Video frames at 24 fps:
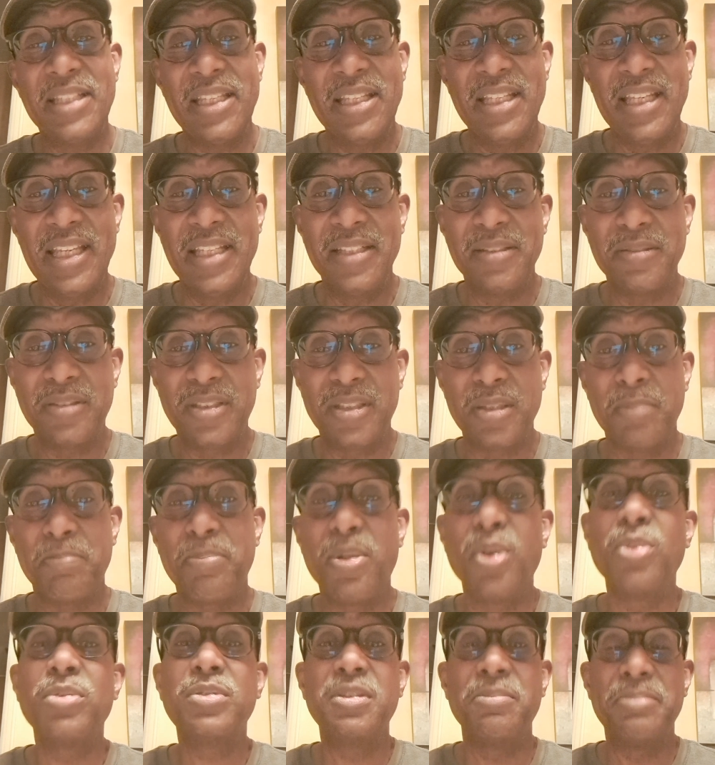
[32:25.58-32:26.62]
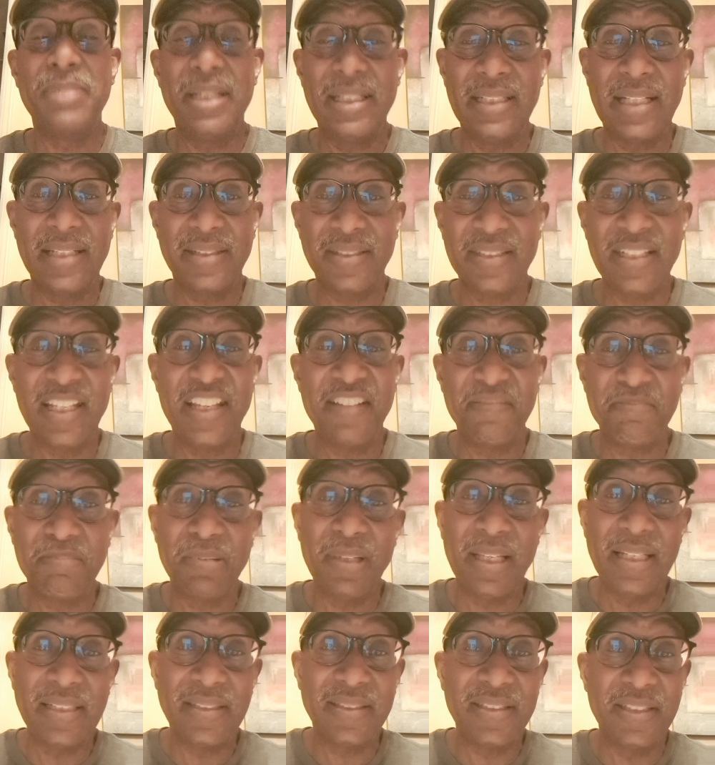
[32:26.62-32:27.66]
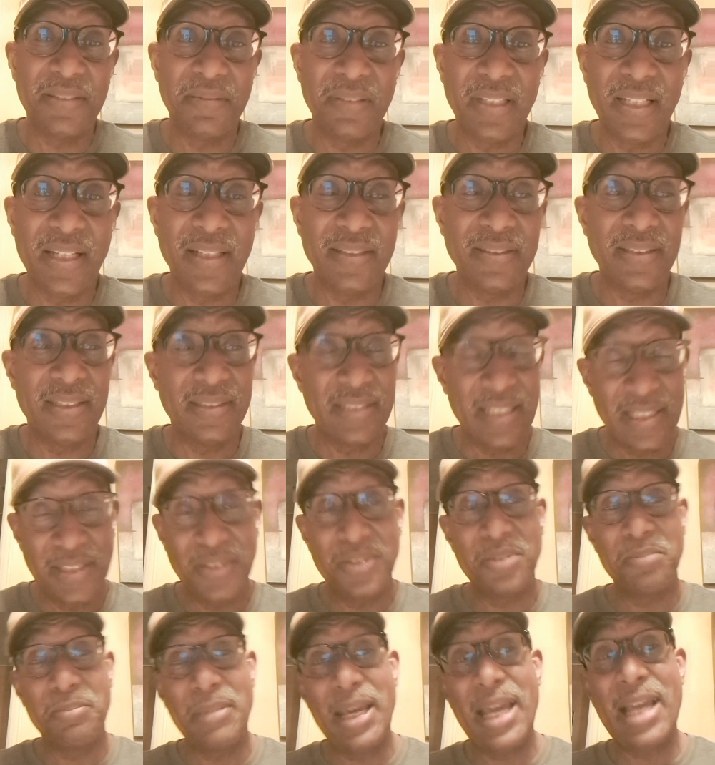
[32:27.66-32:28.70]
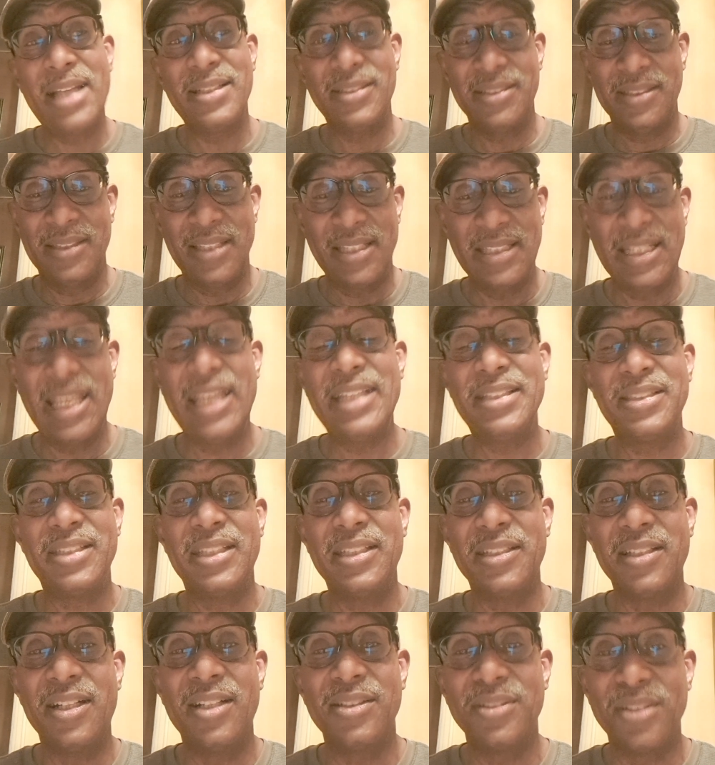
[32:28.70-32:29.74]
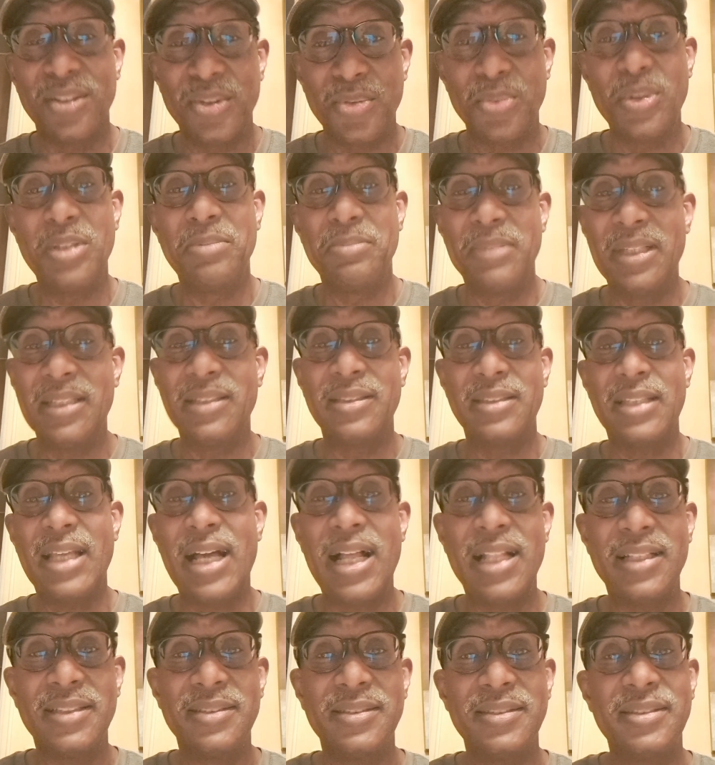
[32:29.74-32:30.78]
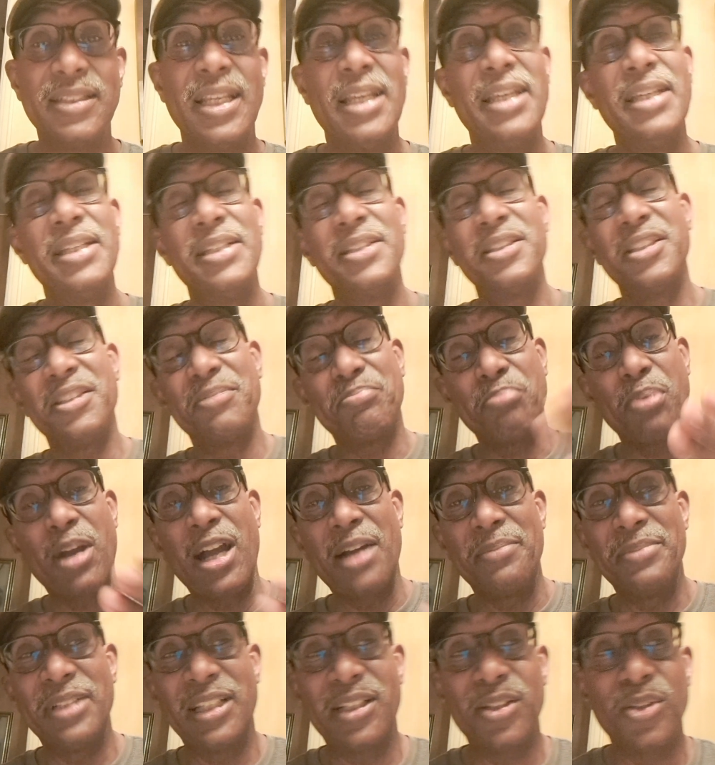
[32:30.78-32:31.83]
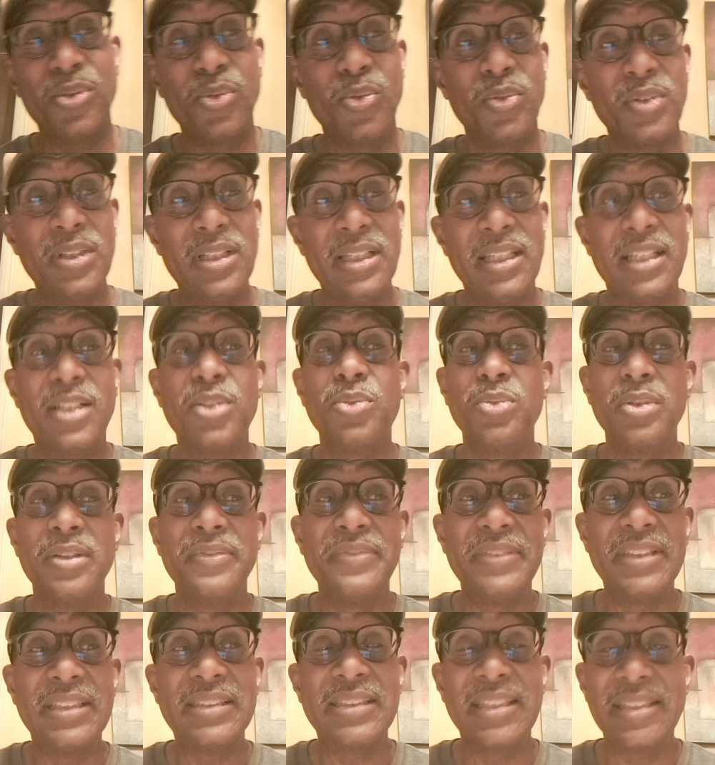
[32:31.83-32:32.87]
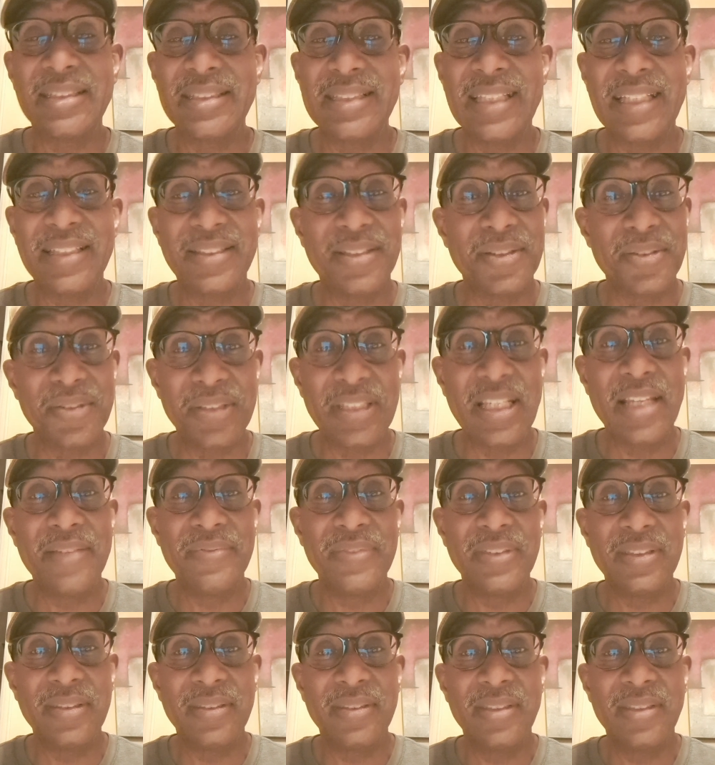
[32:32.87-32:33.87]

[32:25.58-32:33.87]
in supposed to be in a safe place in London. Now you can imagine in 1800, $3 million is probably equivalent to 6 or 7